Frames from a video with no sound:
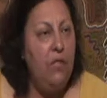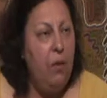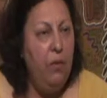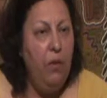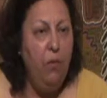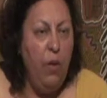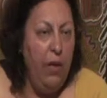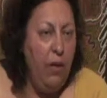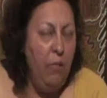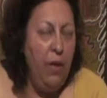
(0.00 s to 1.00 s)
something by
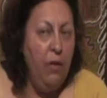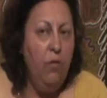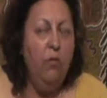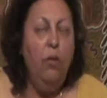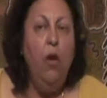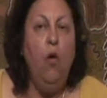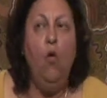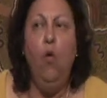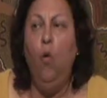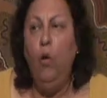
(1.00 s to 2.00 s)
email
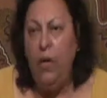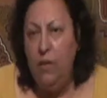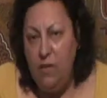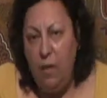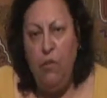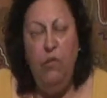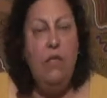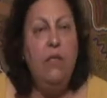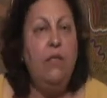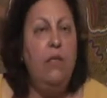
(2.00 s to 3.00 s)
or in some of
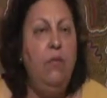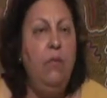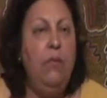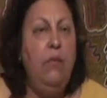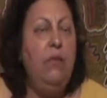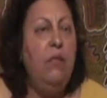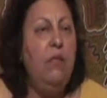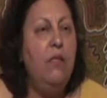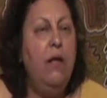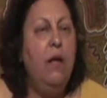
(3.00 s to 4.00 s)
this activity,
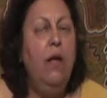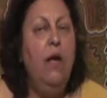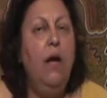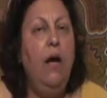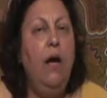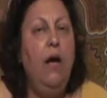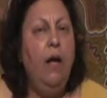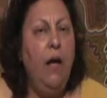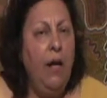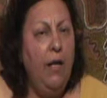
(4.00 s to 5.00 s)
there's
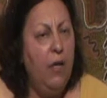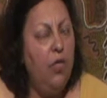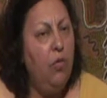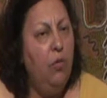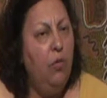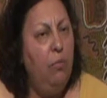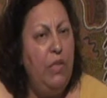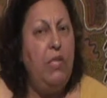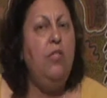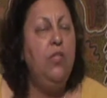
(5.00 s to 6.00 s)
an actual
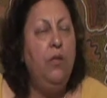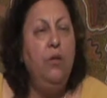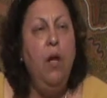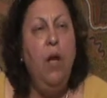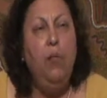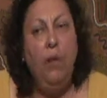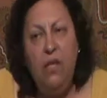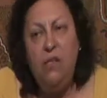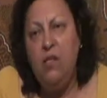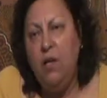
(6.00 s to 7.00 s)
petition,
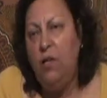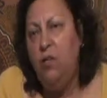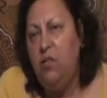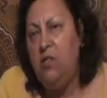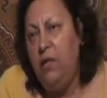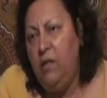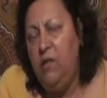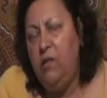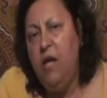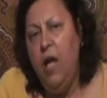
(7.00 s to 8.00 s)
please sign those
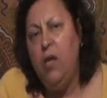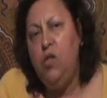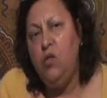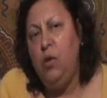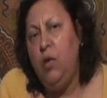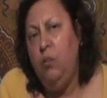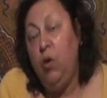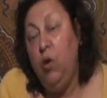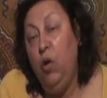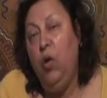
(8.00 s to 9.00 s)
letters to keep
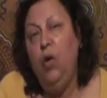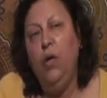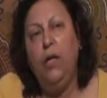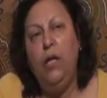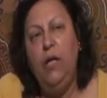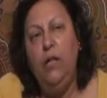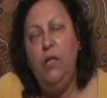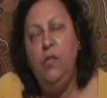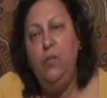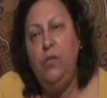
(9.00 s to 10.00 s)
her in
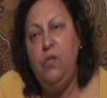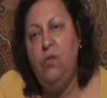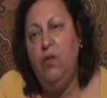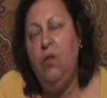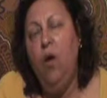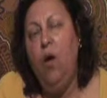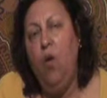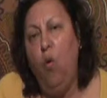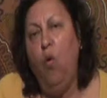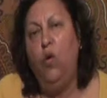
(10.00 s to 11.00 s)
this prison
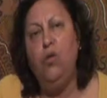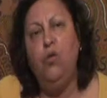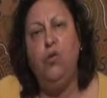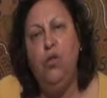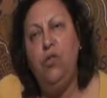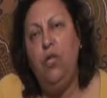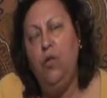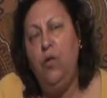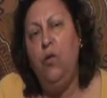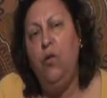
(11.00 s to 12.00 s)
or to
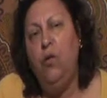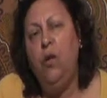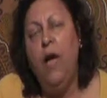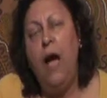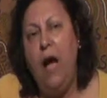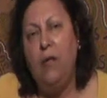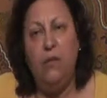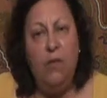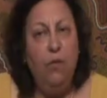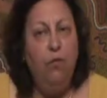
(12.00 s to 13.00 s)
continue on
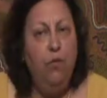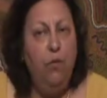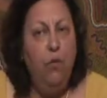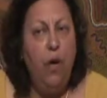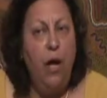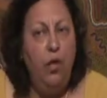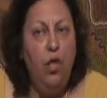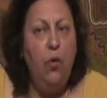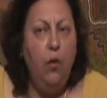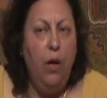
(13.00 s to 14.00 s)
asking for a
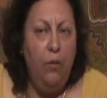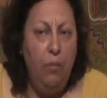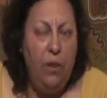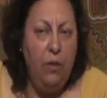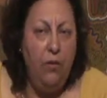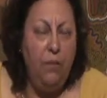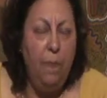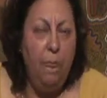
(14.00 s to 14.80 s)
new appeal.